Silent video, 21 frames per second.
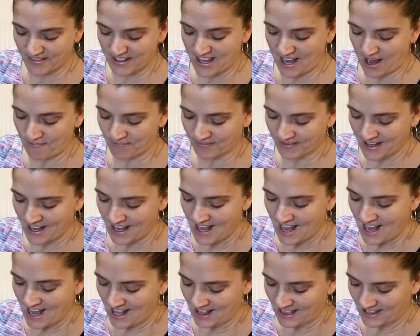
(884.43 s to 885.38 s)
Yeah,
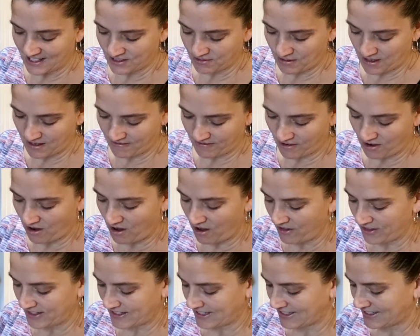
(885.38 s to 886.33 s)
well, it's ready for
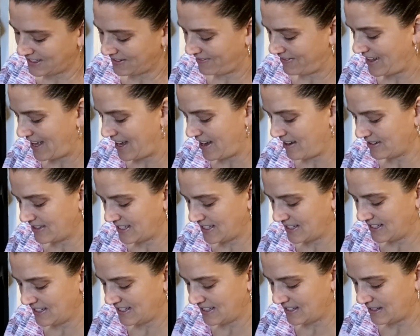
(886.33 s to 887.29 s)
all the dust to fly out.